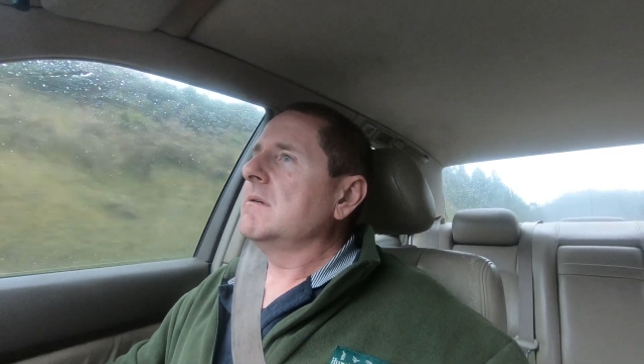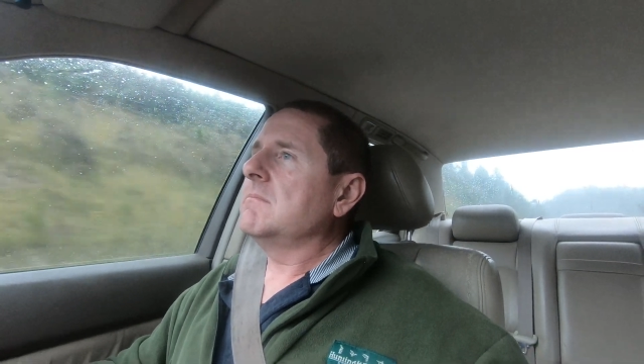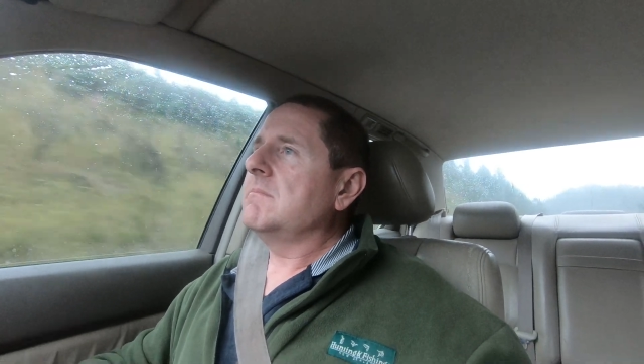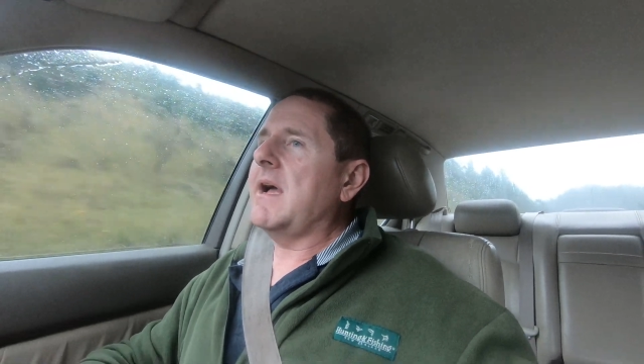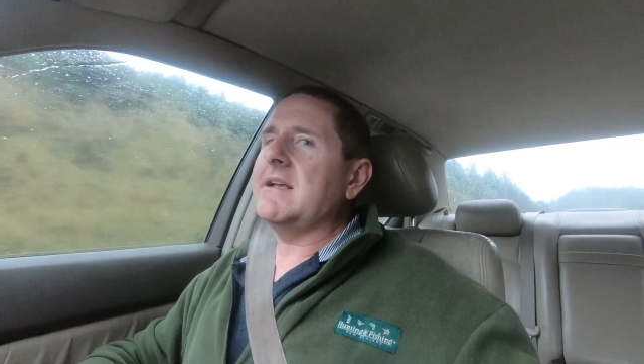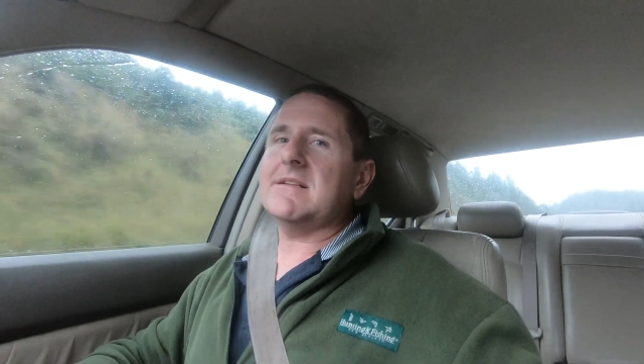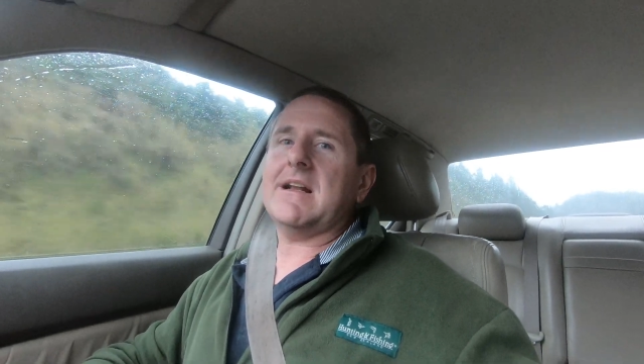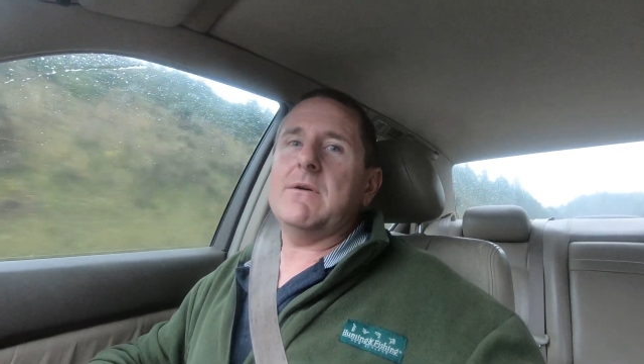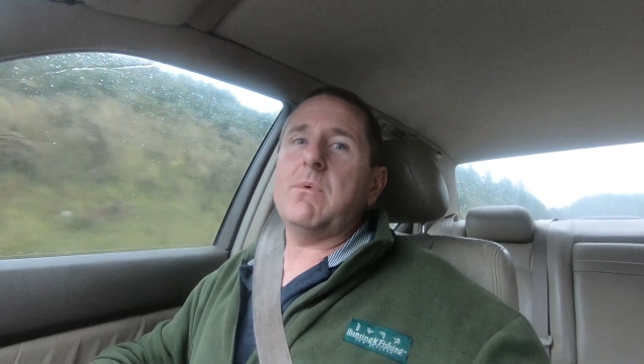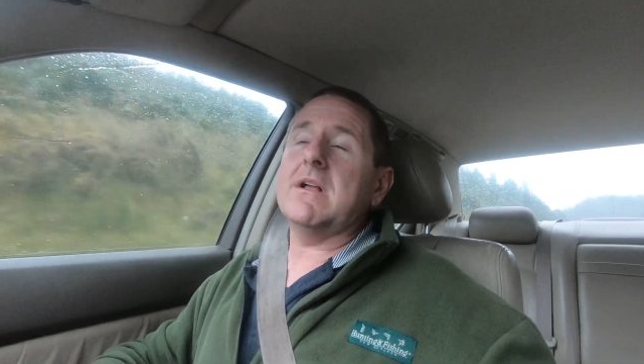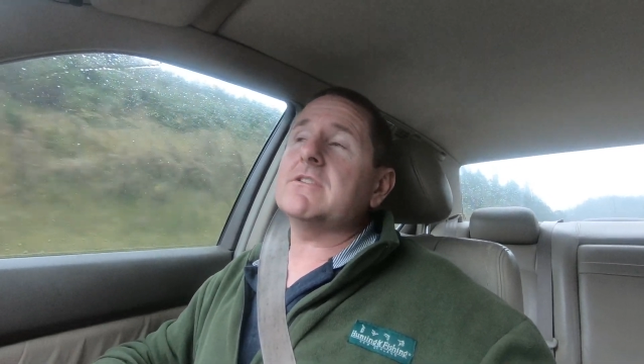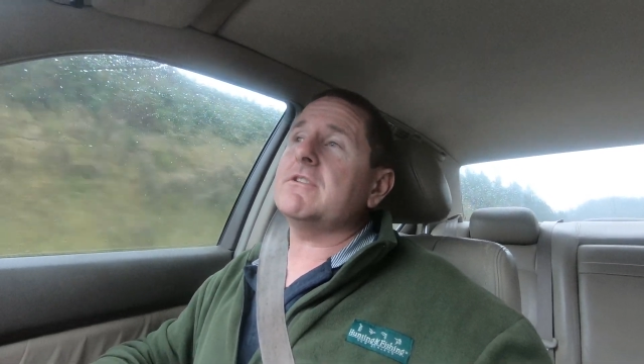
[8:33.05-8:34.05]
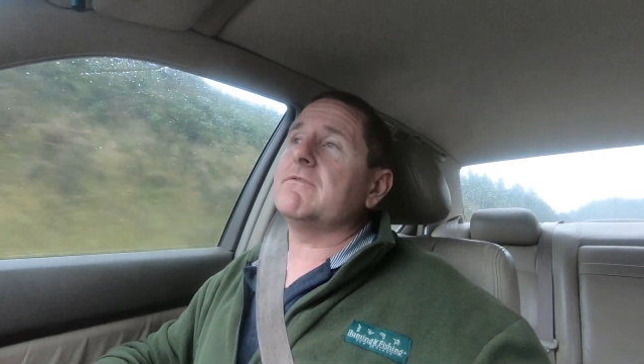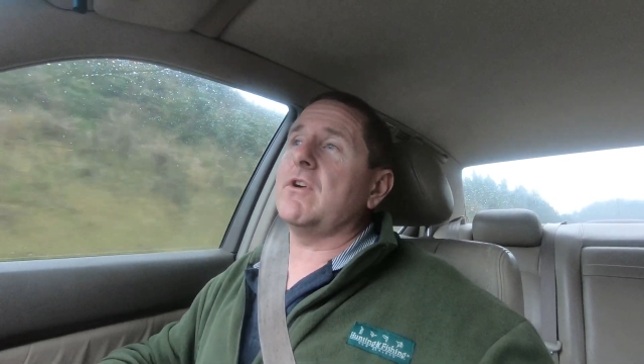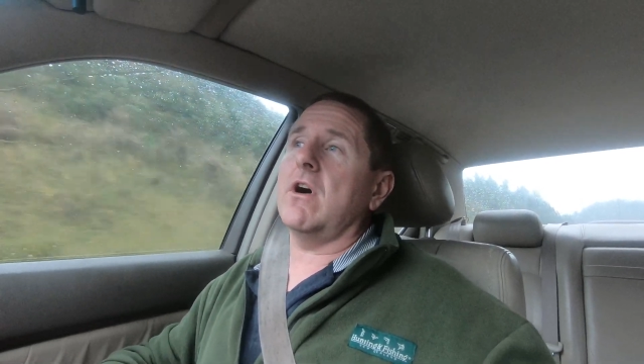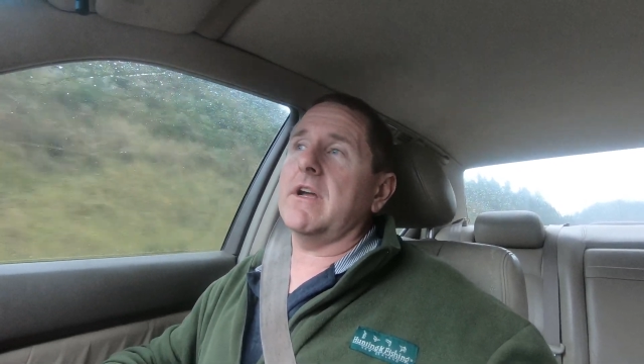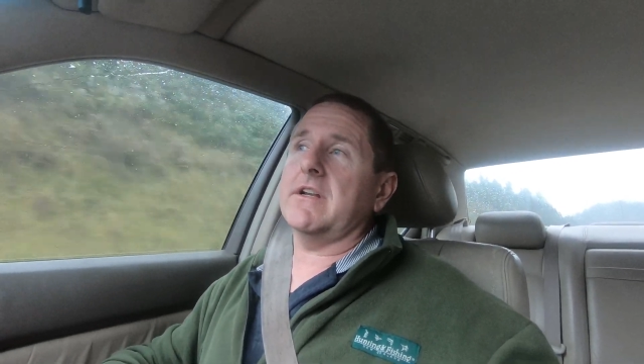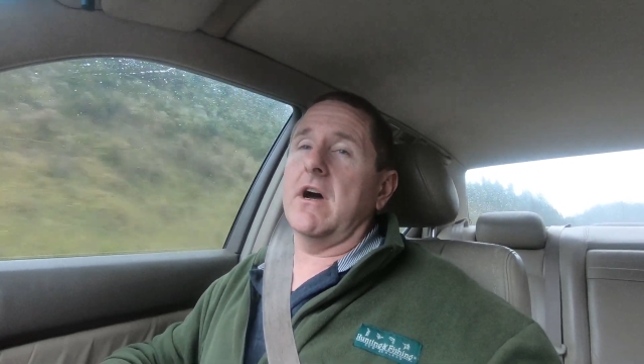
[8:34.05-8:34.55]
Basically, once you've
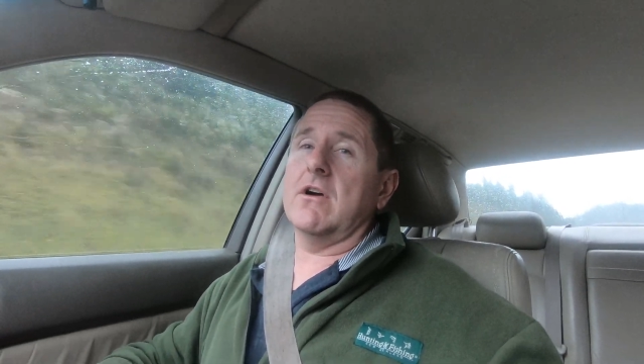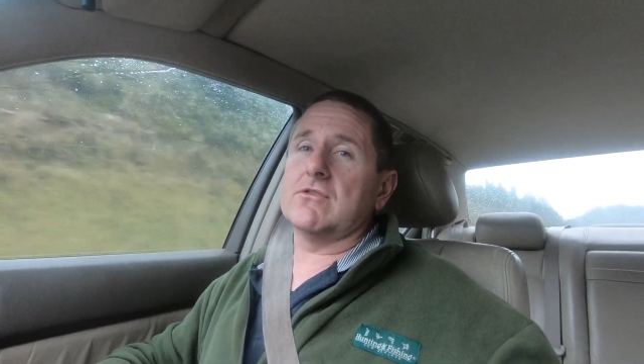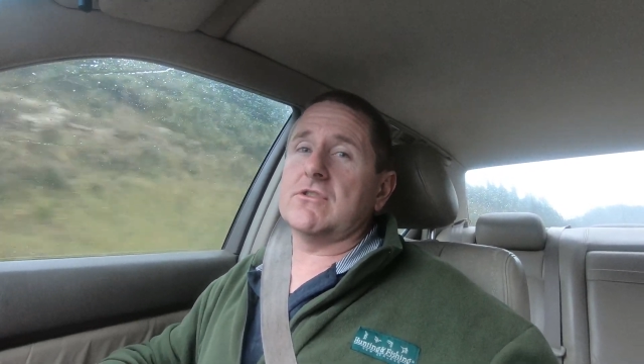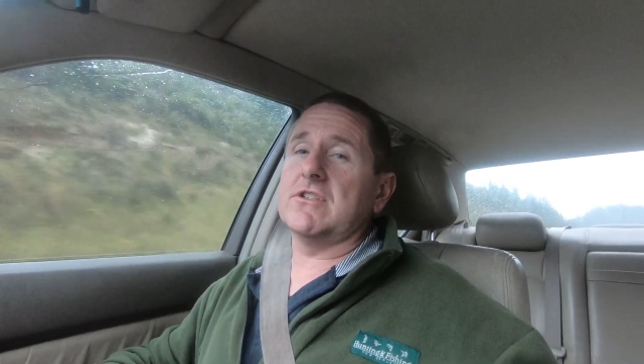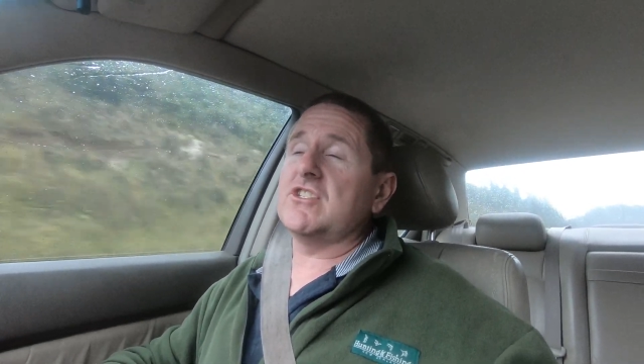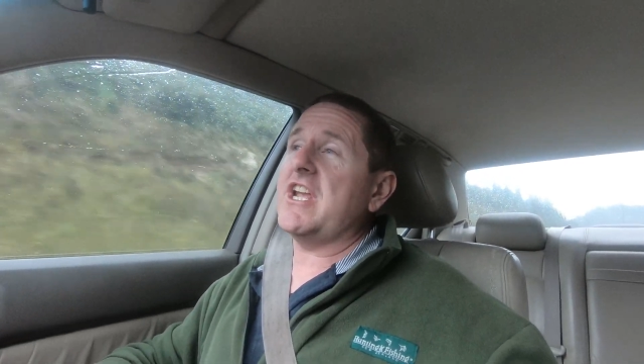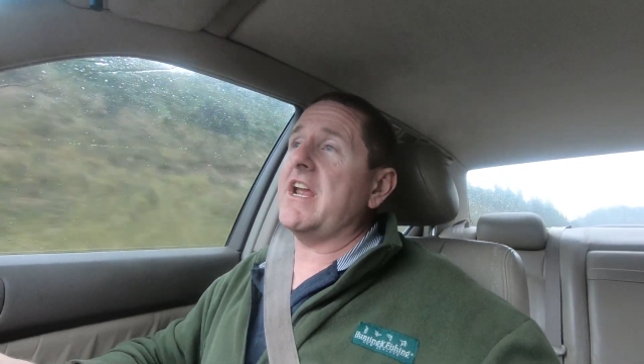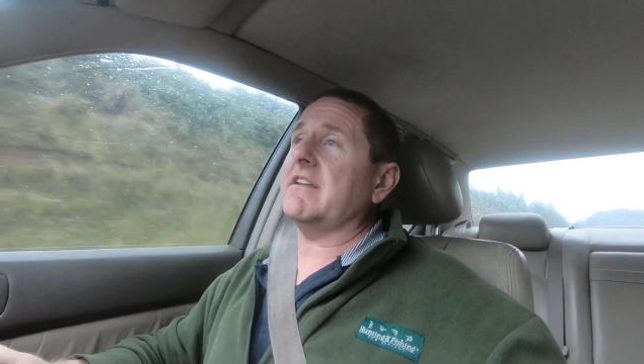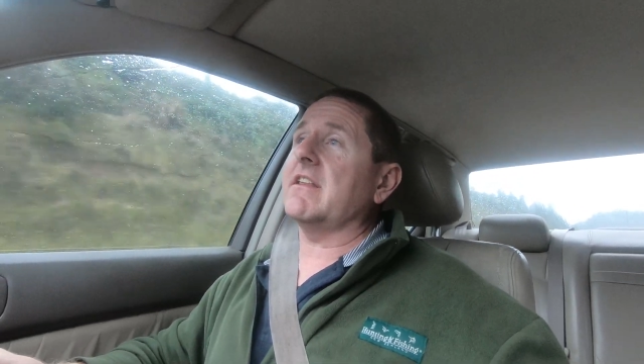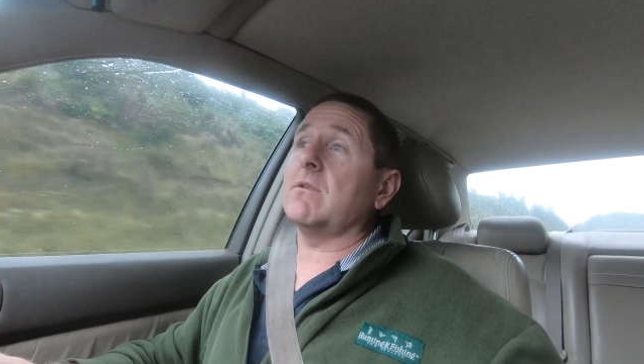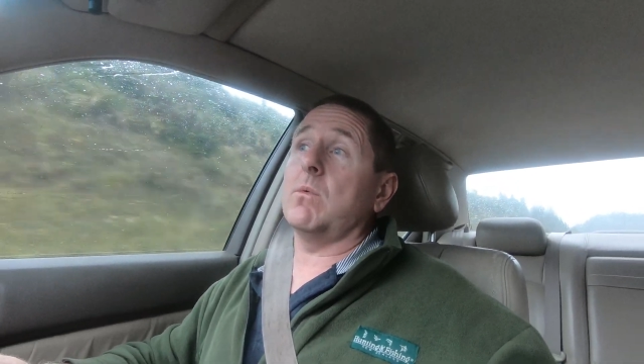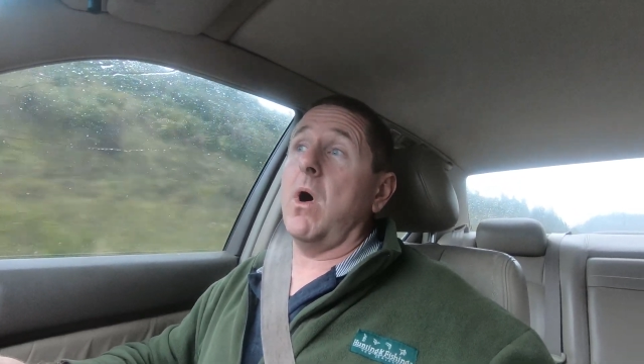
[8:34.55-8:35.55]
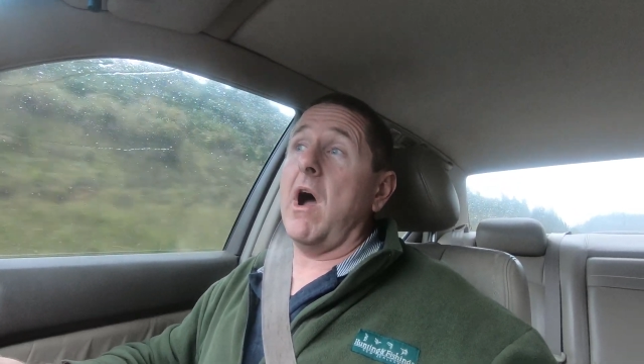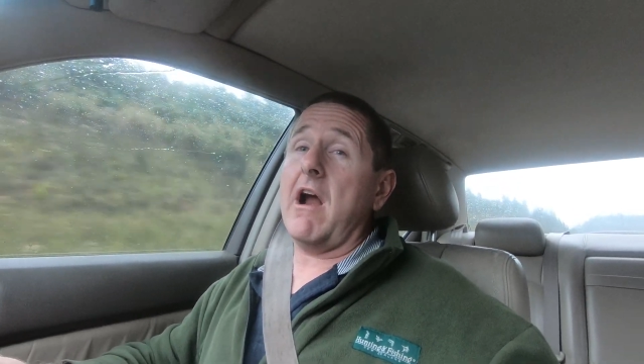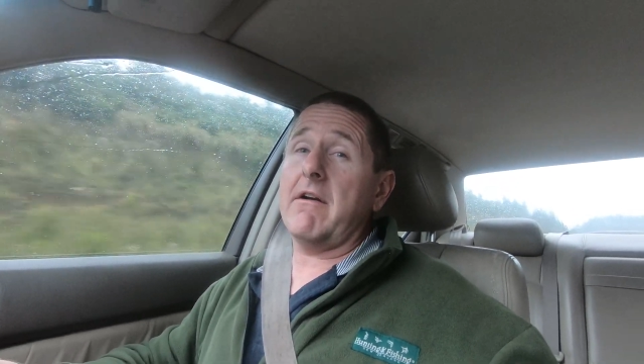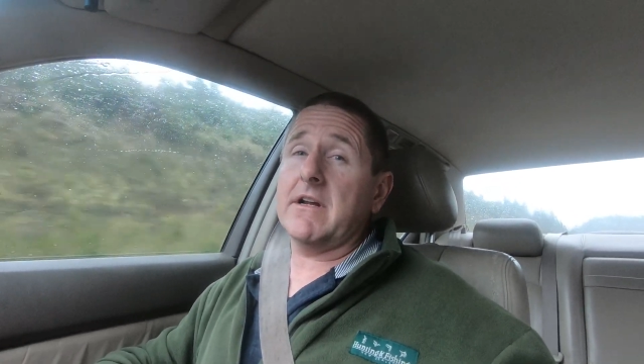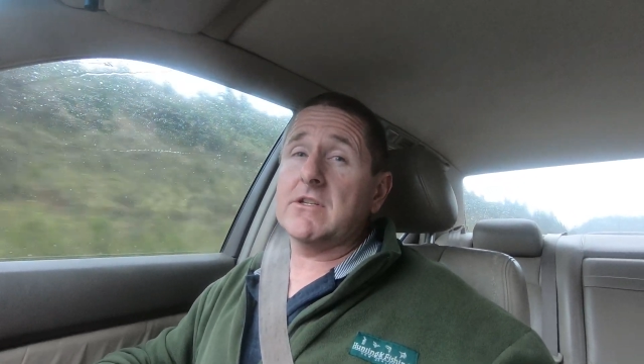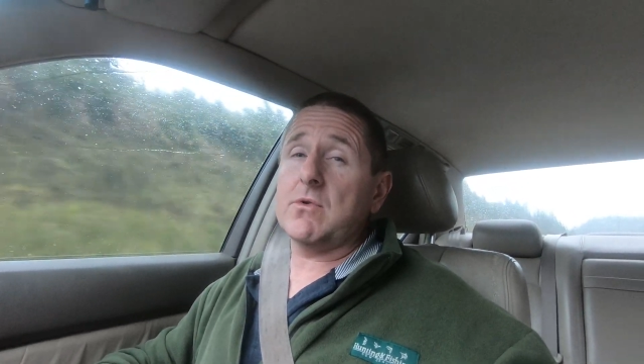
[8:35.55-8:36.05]
diagnosed and checked that the
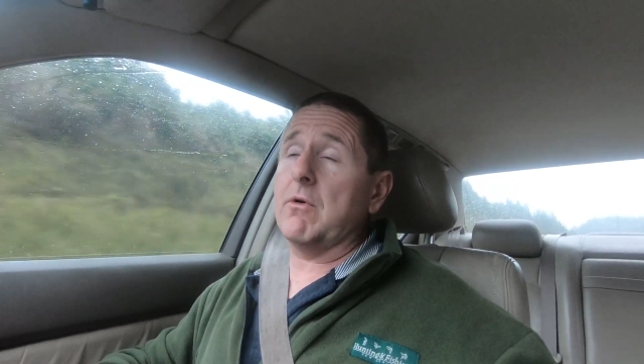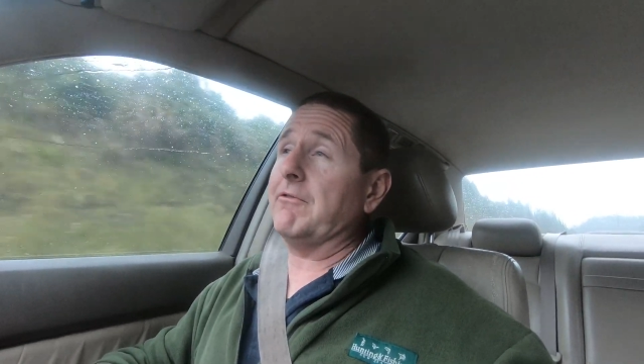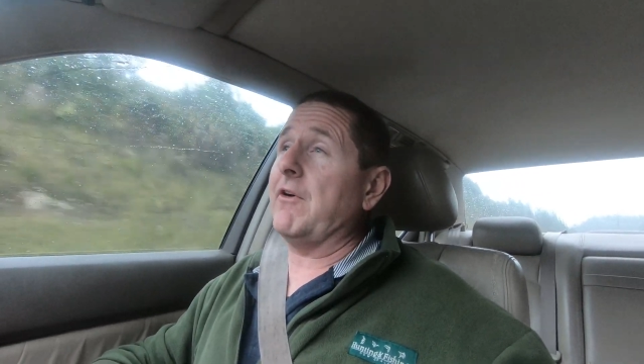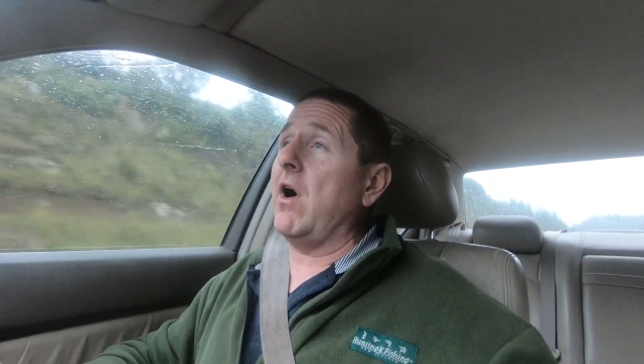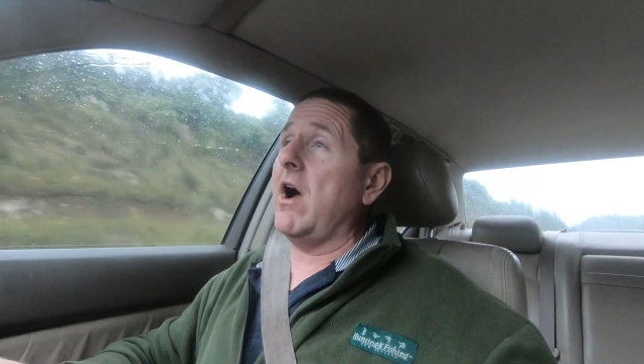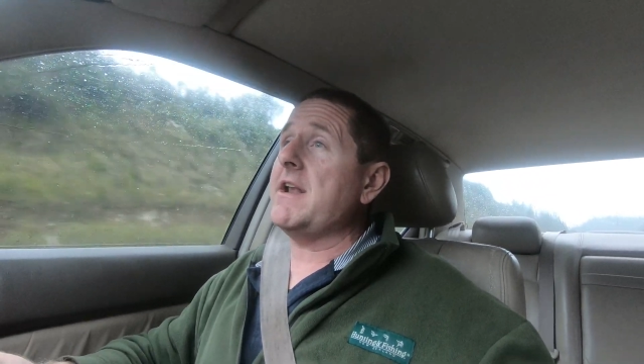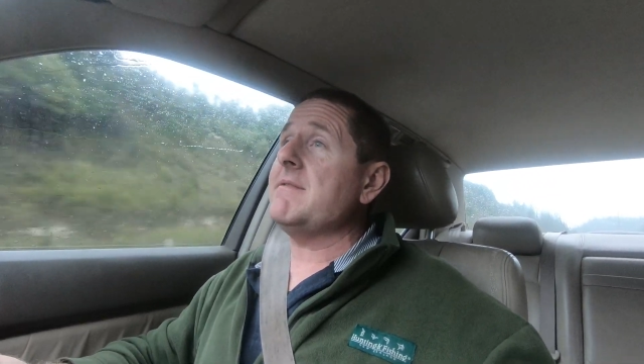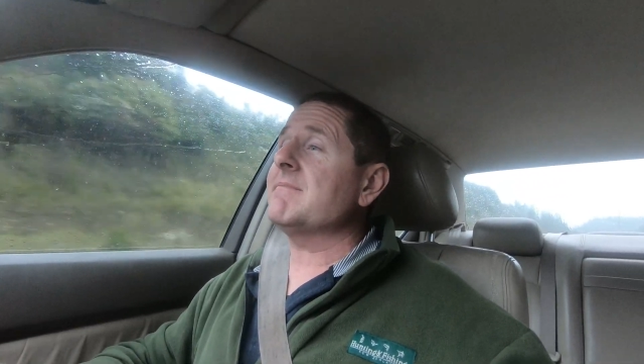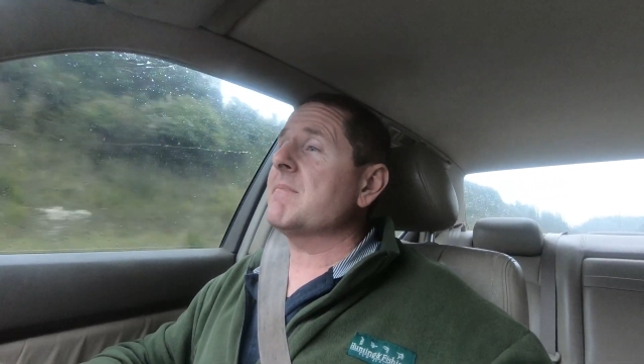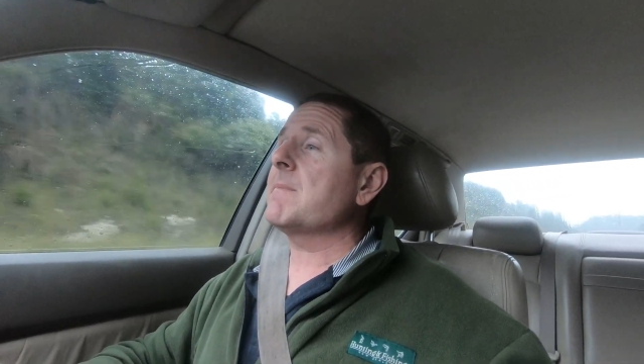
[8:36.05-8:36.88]
wiring is all fine,